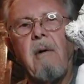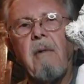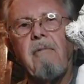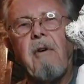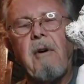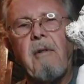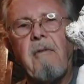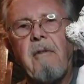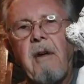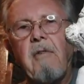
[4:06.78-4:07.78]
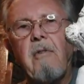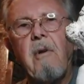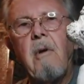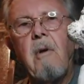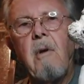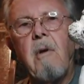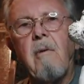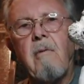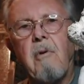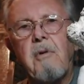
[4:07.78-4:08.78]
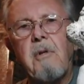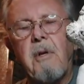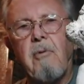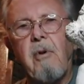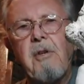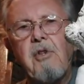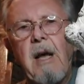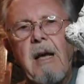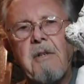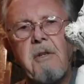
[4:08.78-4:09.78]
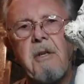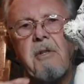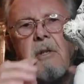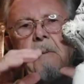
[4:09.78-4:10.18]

front of the face. Of course, the Grinch has this